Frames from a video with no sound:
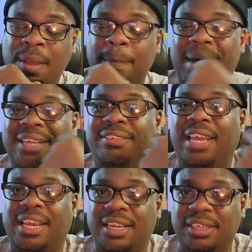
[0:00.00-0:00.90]
by
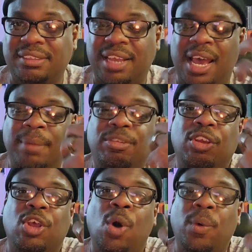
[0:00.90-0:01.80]
taking the time to
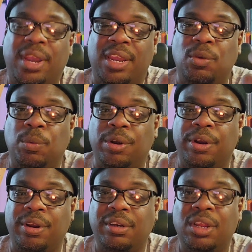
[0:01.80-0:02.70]
go
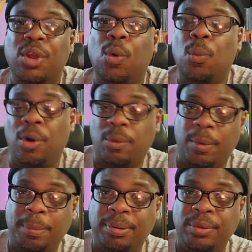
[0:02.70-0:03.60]
inward, work
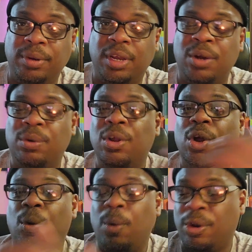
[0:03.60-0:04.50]
with Pluto,
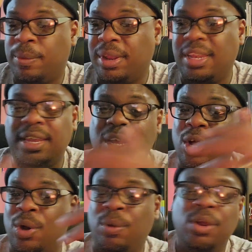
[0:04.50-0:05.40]
work with
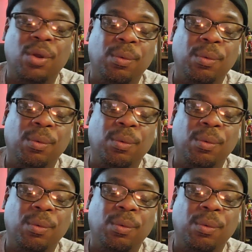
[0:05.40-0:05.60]
Leo.